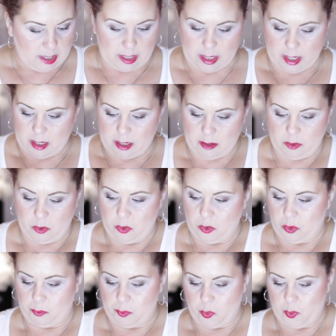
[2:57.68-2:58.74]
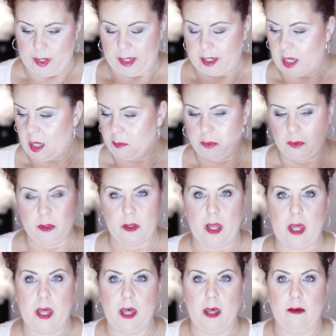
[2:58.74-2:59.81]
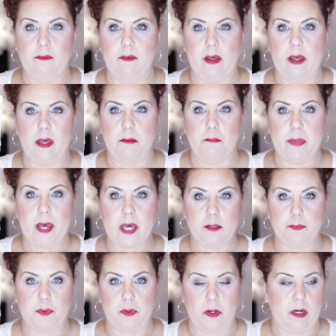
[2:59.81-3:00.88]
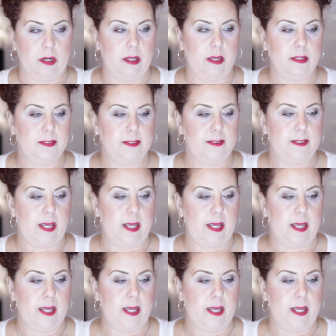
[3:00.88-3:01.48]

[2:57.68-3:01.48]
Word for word: Oh boy, a couple of um, bath products